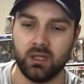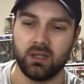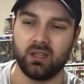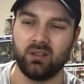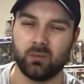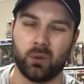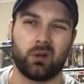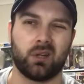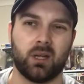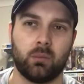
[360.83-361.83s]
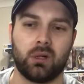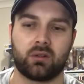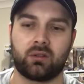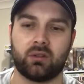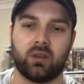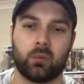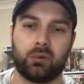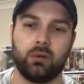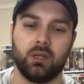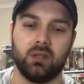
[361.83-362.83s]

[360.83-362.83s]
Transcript: These I'm not going to unbox because they're pretty